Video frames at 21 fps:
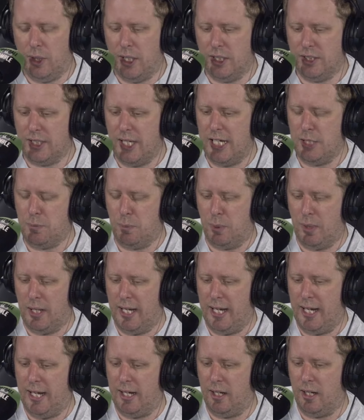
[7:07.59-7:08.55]
is he's
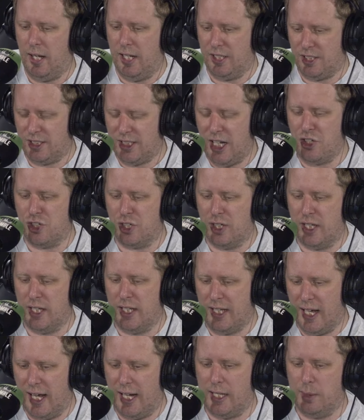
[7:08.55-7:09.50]
playing essentially
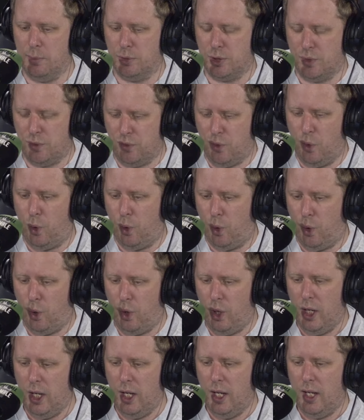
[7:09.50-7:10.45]
games
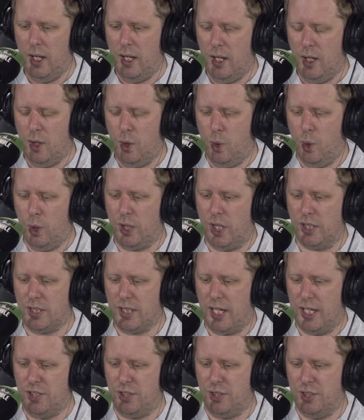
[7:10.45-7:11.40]
for
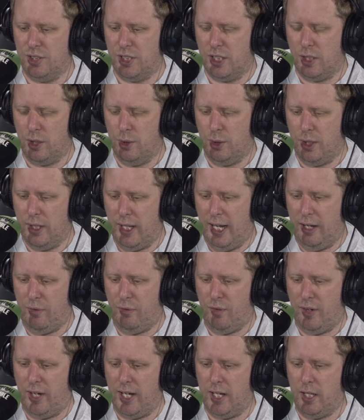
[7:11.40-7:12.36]
organisations including
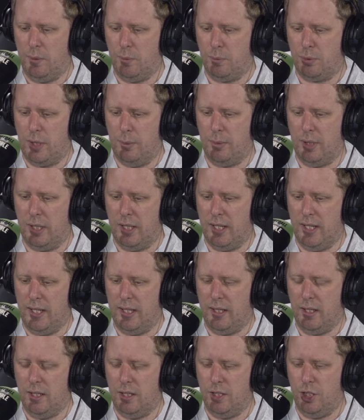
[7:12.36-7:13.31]
FA, Premier
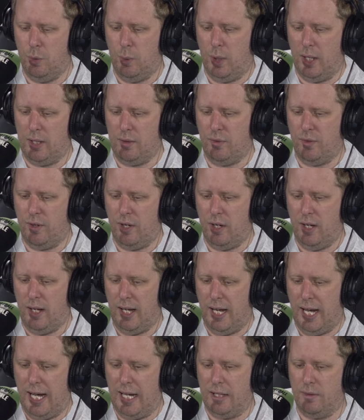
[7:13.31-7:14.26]
League, UEFA,
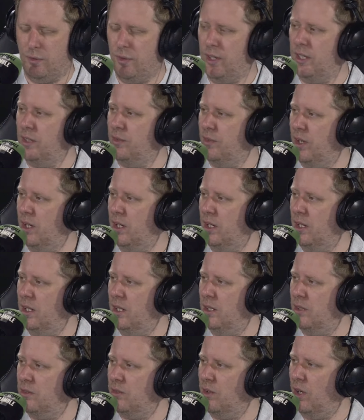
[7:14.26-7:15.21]
and FIFA,
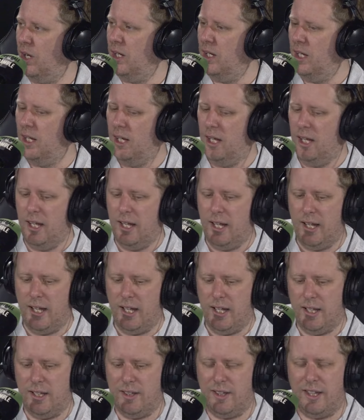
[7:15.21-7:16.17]
mm. right?
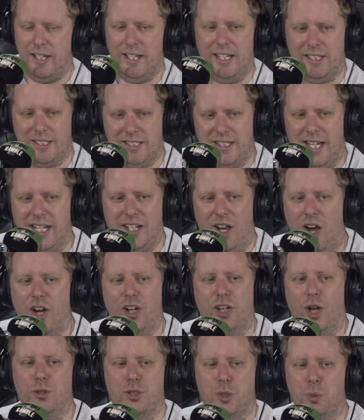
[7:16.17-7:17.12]
It's, they
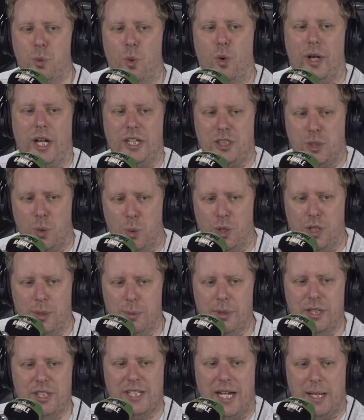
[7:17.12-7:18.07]
can't go to war against all of them
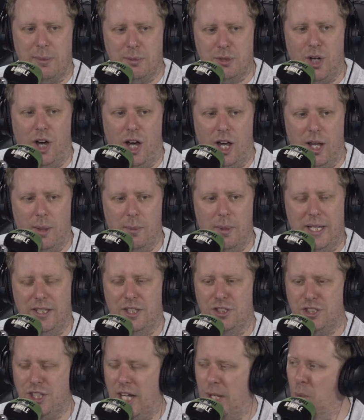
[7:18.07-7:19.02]
at the same time yeah. in
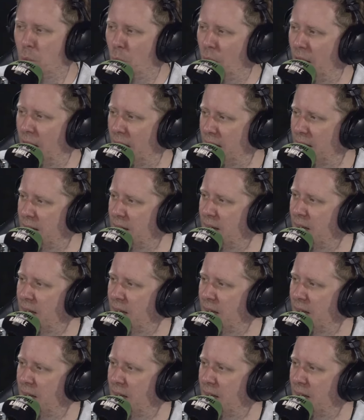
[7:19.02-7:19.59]
the same way.